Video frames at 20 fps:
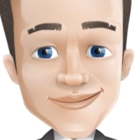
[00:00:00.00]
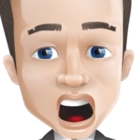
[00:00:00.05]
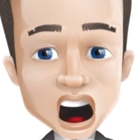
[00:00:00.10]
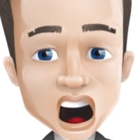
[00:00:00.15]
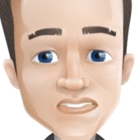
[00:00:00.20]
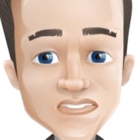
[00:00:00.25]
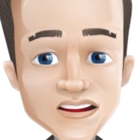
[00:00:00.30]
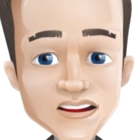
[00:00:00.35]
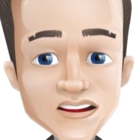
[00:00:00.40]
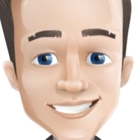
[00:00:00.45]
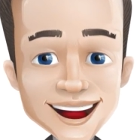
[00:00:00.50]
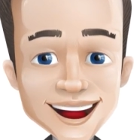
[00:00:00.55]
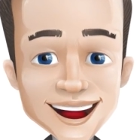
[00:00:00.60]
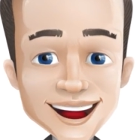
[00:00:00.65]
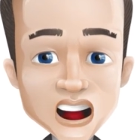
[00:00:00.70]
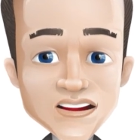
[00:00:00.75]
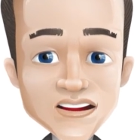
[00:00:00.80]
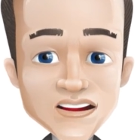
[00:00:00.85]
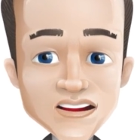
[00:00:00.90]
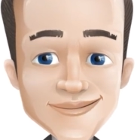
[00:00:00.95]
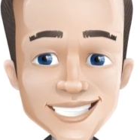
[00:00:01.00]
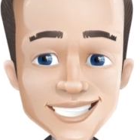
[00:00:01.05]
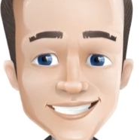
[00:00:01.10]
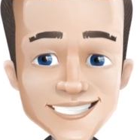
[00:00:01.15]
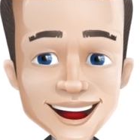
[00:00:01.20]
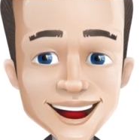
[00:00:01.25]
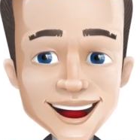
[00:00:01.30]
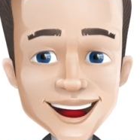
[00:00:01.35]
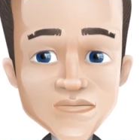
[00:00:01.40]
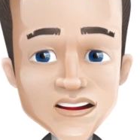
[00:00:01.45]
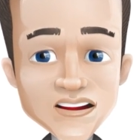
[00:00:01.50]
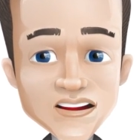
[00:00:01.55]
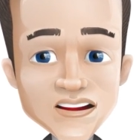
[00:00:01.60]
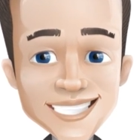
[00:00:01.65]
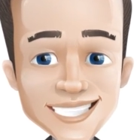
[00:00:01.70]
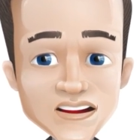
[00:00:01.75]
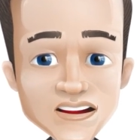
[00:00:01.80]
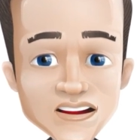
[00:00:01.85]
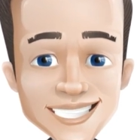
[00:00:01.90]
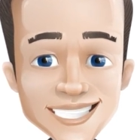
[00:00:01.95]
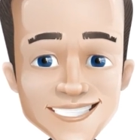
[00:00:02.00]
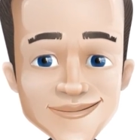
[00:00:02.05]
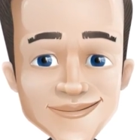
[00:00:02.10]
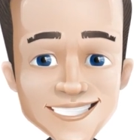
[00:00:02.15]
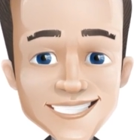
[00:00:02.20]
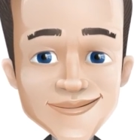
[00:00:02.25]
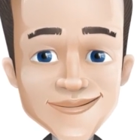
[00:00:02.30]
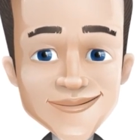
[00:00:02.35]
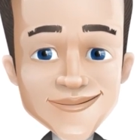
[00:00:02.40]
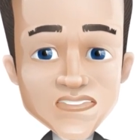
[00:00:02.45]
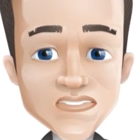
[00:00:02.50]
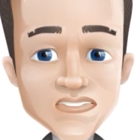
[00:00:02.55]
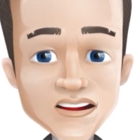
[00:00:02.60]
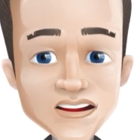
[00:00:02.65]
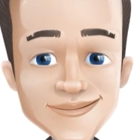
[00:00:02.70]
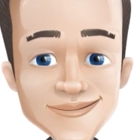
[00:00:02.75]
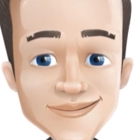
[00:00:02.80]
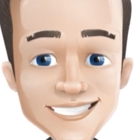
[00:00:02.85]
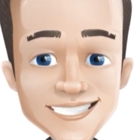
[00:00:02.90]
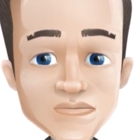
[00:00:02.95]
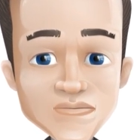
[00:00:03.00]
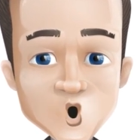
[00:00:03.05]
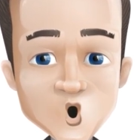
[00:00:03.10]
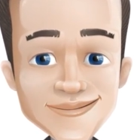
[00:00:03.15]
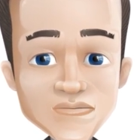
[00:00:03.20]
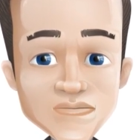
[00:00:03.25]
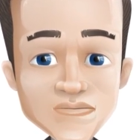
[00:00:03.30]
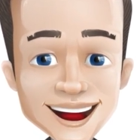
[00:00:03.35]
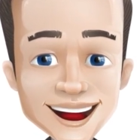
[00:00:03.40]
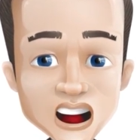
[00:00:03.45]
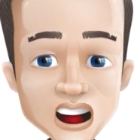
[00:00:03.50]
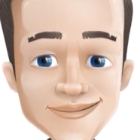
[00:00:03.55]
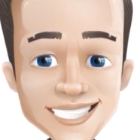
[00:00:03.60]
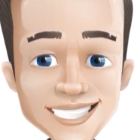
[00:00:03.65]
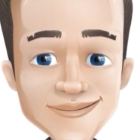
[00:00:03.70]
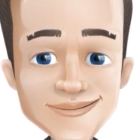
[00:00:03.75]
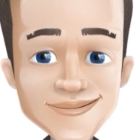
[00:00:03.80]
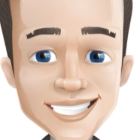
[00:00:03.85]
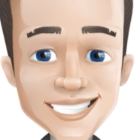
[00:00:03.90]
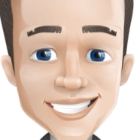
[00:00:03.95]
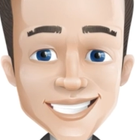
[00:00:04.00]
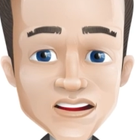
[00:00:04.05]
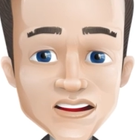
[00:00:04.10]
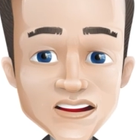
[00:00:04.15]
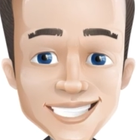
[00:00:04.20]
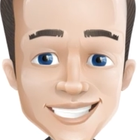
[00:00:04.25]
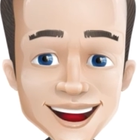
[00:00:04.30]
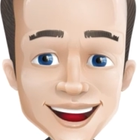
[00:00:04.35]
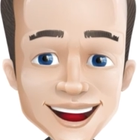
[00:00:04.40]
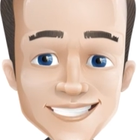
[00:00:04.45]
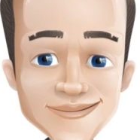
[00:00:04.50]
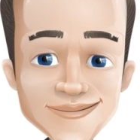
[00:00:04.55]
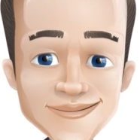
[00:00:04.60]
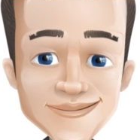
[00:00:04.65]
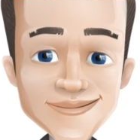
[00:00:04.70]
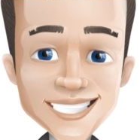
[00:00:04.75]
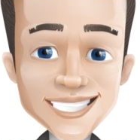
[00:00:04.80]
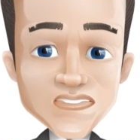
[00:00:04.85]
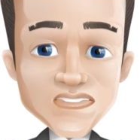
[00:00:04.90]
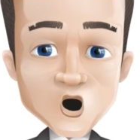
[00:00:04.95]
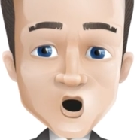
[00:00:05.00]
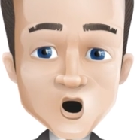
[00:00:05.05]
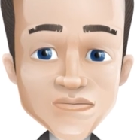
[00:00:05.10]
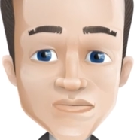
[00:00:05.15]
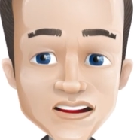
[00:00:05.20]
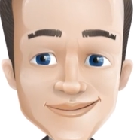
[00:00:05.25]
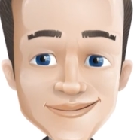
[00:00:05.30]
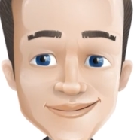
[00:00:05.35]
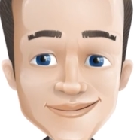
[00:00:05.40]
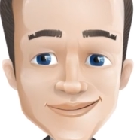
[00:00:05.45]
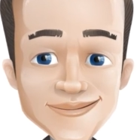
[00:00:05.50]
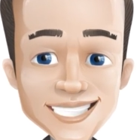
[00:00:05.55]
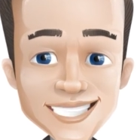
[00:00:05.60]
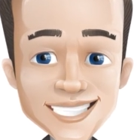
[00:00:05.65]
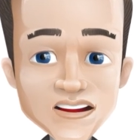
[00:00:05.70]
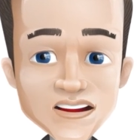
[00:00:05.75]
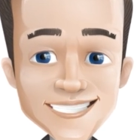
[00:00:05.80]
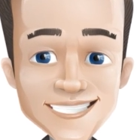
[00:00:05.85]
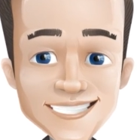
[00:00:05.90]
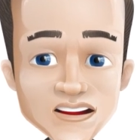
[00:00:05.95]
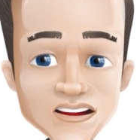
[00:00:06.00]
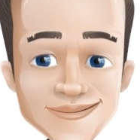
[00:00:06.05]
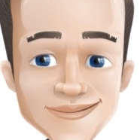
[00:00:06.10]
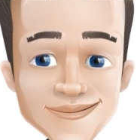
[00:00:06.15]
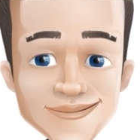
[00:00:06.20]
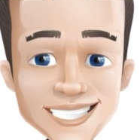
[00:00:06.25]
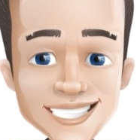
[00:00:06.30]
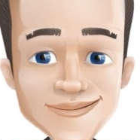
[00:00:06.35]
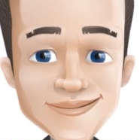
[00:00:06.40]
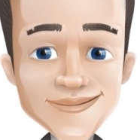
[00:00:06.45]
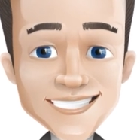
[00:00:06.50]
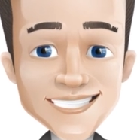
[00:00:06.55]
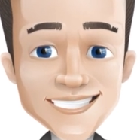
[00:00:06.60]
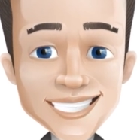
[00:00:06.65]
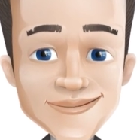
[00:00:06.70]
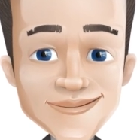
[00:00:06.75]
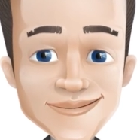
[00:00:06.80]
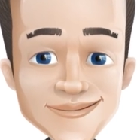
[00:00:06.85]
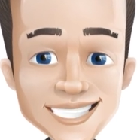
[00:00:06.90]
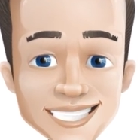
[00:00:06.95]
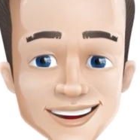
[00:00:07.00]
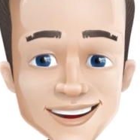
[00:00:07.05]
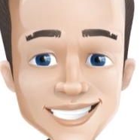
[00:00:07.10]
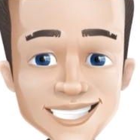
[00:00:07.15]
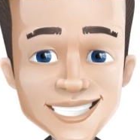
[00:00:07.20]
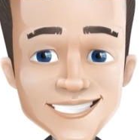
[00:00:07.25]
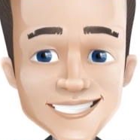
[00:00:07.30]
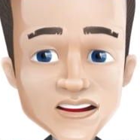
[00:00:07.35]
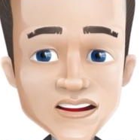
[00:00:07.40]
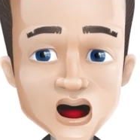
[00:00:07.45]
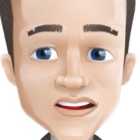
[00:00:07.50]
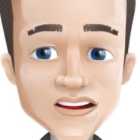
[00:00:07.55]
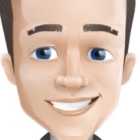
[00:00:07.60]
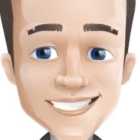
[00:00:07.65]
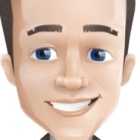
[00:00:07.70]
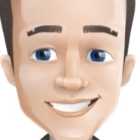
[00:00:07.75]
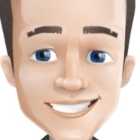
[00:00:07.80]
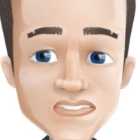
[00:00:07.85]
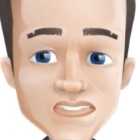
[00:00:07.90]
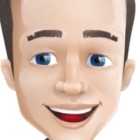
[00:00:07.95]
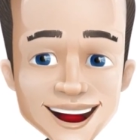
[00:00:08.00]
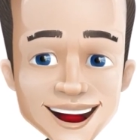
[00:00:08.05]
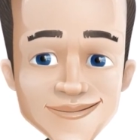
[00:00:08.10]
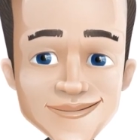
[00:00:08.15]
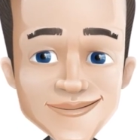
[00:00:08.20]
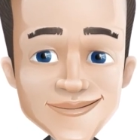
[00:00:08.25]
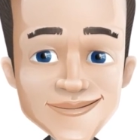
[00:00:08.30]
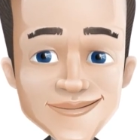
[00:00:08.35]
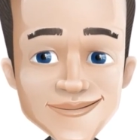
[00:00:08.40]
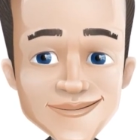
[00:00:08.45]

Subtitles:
For example, if an entire economic sector is performing poorly, but one company within that sector is performing well, its stock could be considered a safe haven.